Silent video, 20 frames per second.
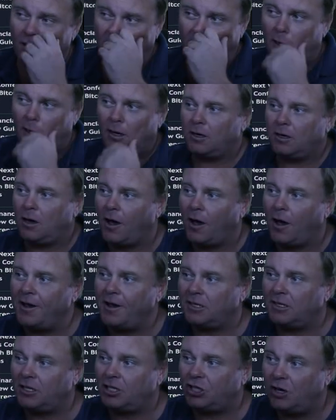Guys, this
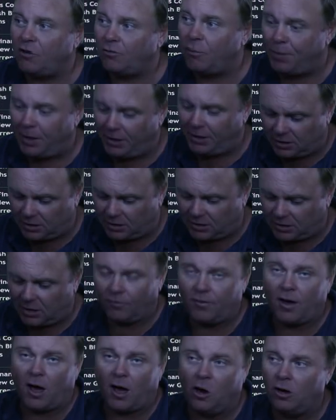shit repeats itself
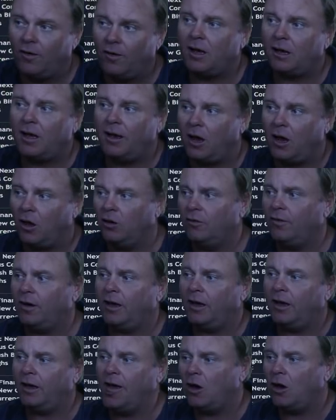over and over and
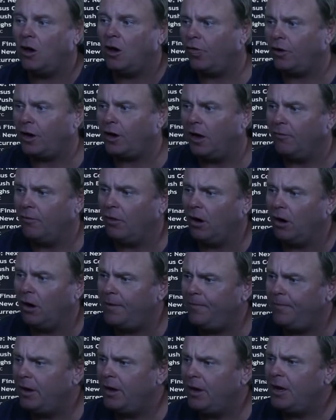over again, right?
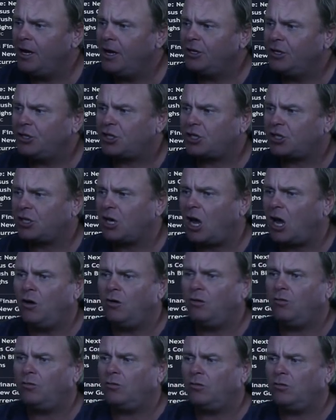So
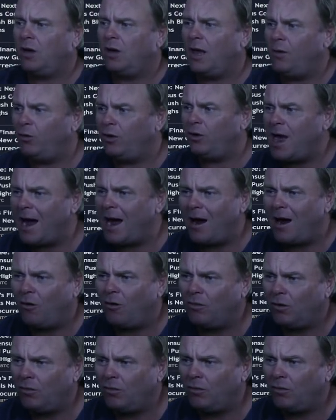it would now
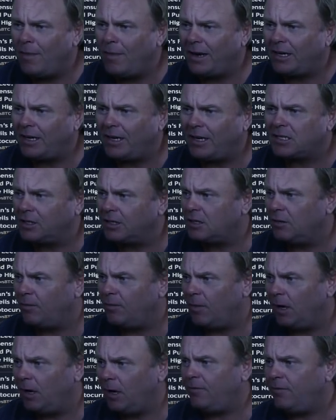make sense to me
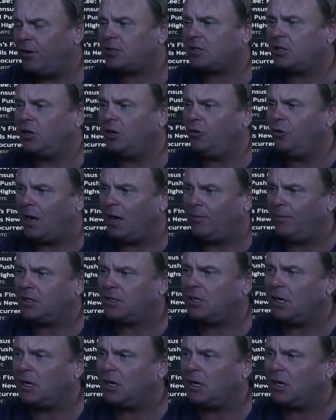for this to do an ABC.